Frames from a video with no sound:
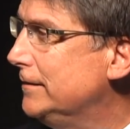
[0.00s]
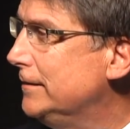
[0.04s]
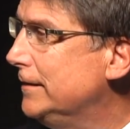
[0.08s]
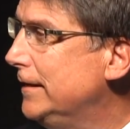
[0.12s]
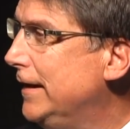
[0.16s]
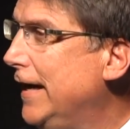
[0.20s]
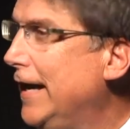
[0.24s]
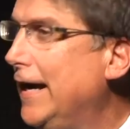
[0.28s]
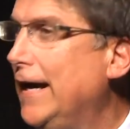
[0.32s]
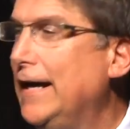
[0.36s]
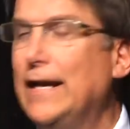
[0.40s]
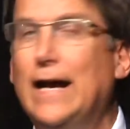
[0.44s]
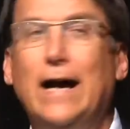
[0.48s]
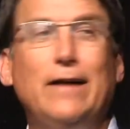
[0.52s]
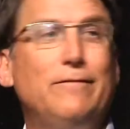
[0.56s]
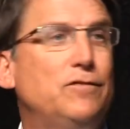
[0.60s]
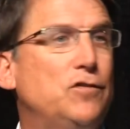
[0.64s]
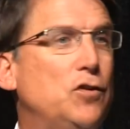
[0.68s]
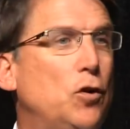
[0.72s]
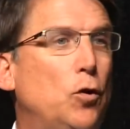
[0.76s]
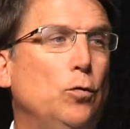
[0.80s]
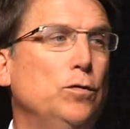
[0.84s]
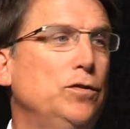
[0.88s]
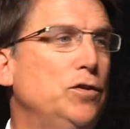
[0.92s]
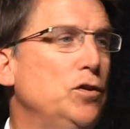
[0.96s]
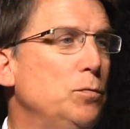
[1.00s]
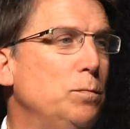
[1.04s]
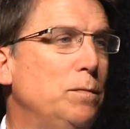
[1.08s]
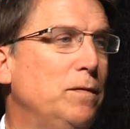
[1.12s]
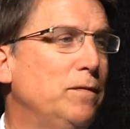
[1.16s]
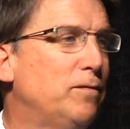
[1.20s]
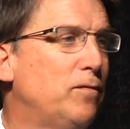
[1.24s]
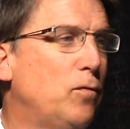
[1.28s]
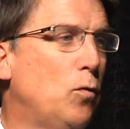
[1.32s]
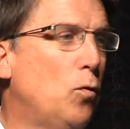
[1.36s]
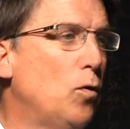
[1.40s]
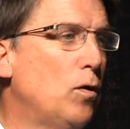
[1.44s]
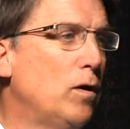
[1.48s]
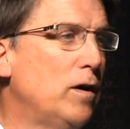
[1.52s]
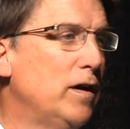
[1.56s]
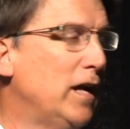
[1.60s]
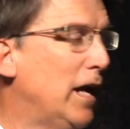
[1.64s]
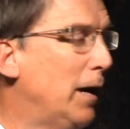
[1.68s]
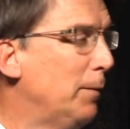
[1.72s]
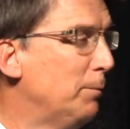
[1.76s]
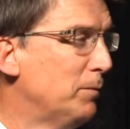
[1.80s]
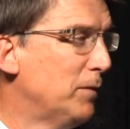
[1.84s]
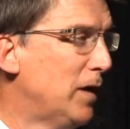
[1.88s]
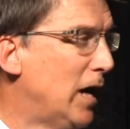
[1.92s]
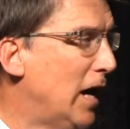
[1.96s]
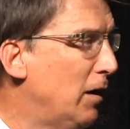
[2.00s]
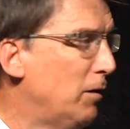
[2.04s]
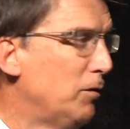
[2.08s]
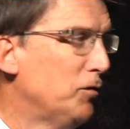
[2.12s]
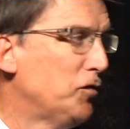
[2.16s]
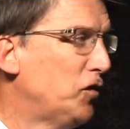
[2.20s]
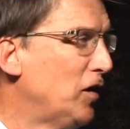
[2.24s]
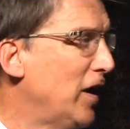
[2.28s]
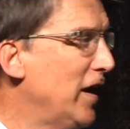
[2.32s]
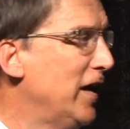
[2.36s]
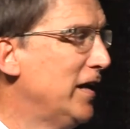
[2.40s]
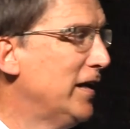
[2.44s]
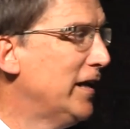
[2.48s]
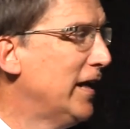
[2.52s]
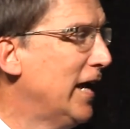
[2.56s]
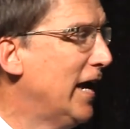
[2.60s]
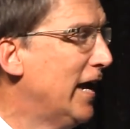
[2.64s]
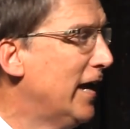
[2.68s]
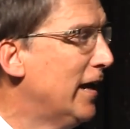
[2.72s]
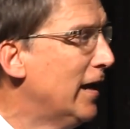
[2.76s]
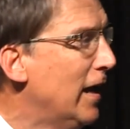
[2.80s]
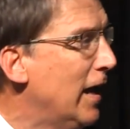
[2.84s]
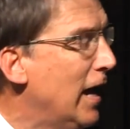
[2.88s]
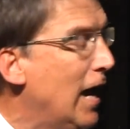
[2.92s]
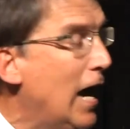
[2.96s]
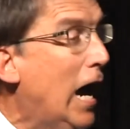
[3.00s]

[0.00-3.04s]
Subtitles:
And I've told you before, and I'll say it again.